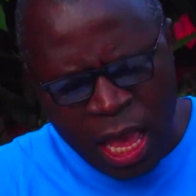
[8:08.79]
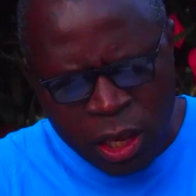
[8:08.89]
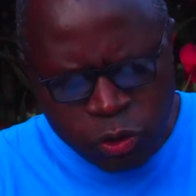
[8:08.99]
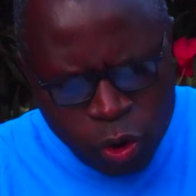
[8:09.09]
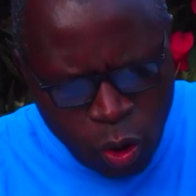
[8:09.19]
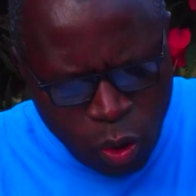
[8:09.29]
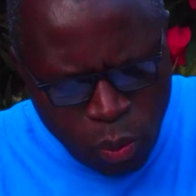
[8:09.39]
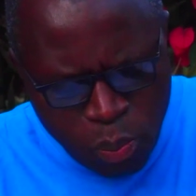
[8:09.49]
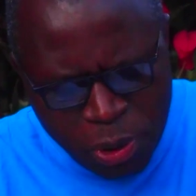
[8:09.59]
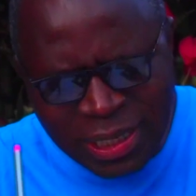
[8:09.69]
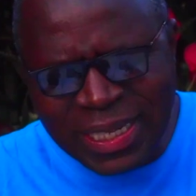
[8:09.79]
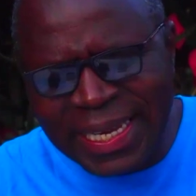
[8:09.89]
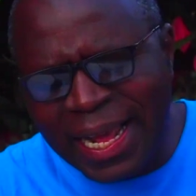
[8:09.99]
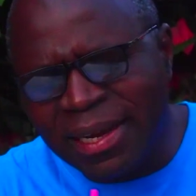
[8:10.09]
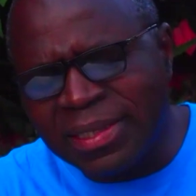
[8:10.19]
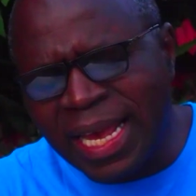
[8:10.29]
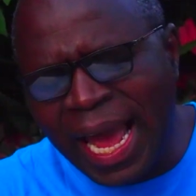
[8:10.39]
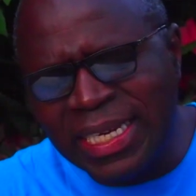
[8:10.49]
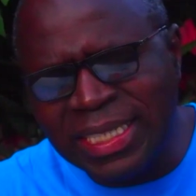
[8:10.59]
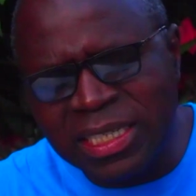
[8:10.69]
So, boys and girls,
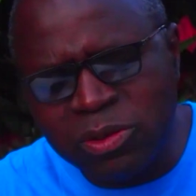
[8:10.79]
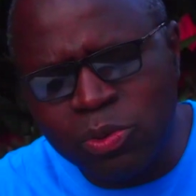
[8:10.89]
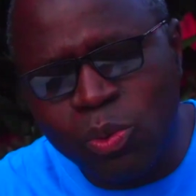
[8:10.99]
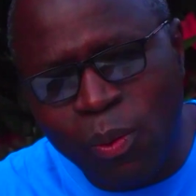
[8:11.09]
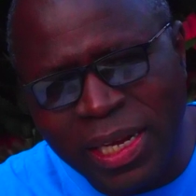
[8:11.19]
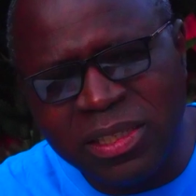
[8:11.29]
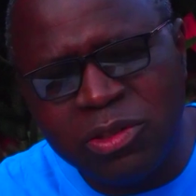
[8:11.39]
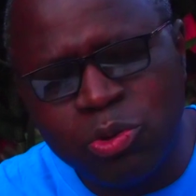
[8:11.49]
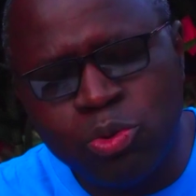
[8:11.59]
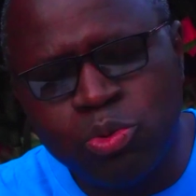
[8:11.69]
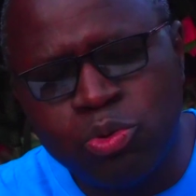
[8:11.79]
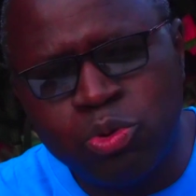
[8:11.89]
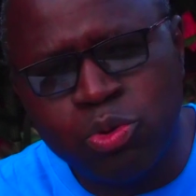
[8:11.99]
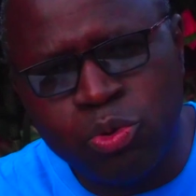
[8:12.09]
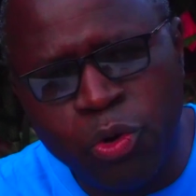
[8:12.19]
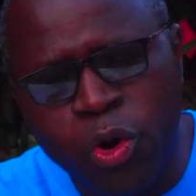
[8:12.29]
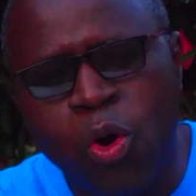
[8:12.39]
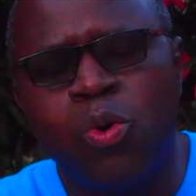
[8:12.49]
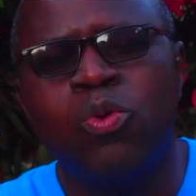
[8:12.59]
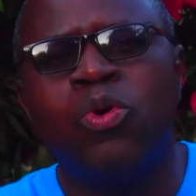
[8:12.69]
I just want you to
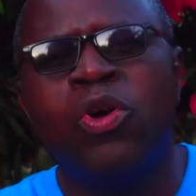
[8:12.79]
know